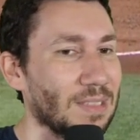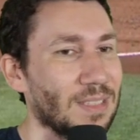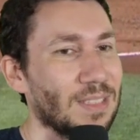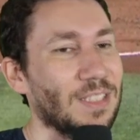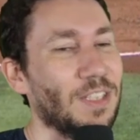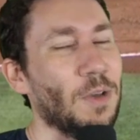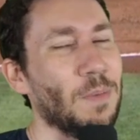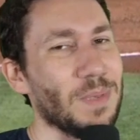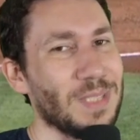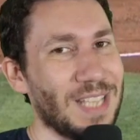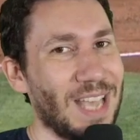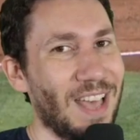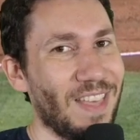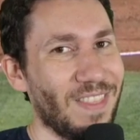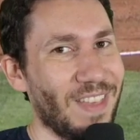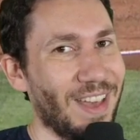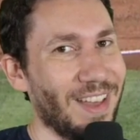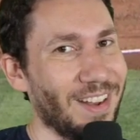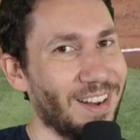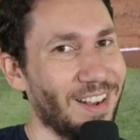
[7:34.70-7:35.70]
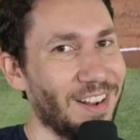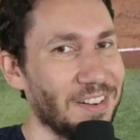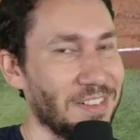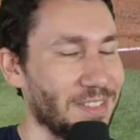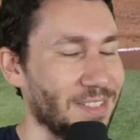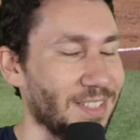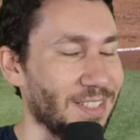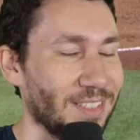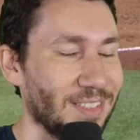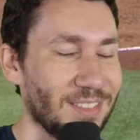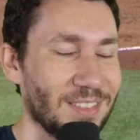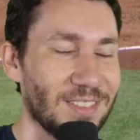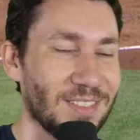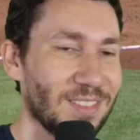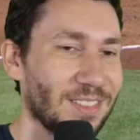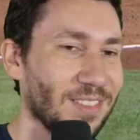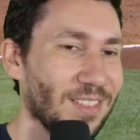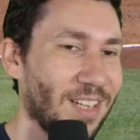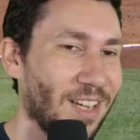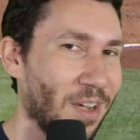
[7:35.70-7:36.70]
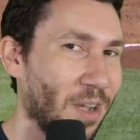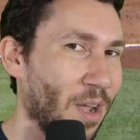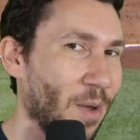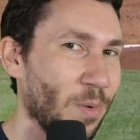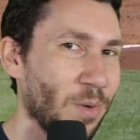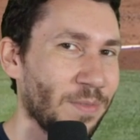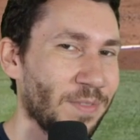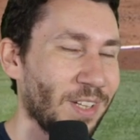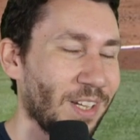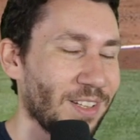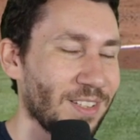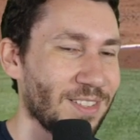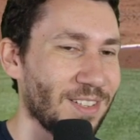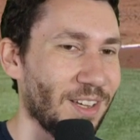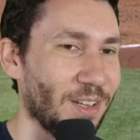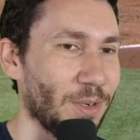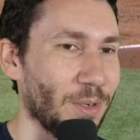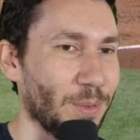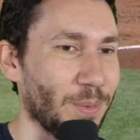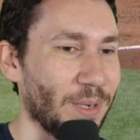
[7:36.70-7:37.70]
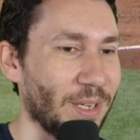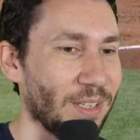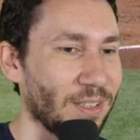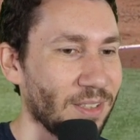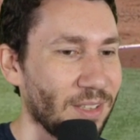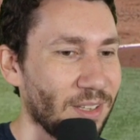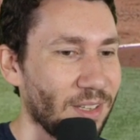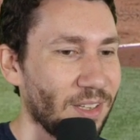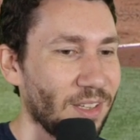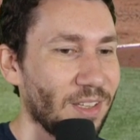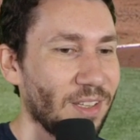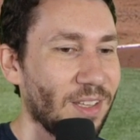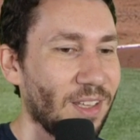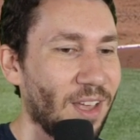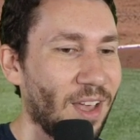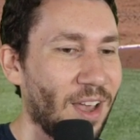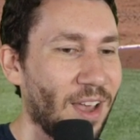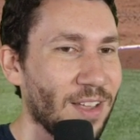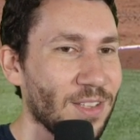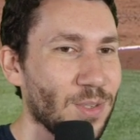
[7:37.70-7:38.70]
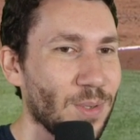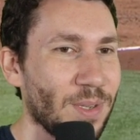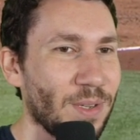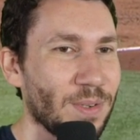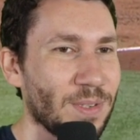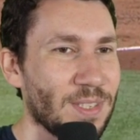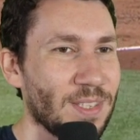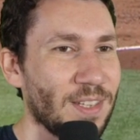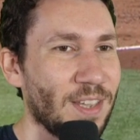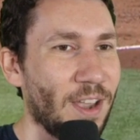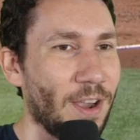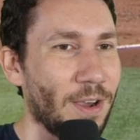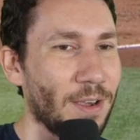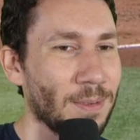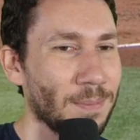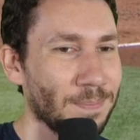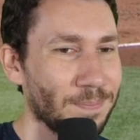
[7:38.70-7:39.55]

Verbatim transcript: he almost had that, honestly. I, I would have done a slider away. Uh, so here's Sierra.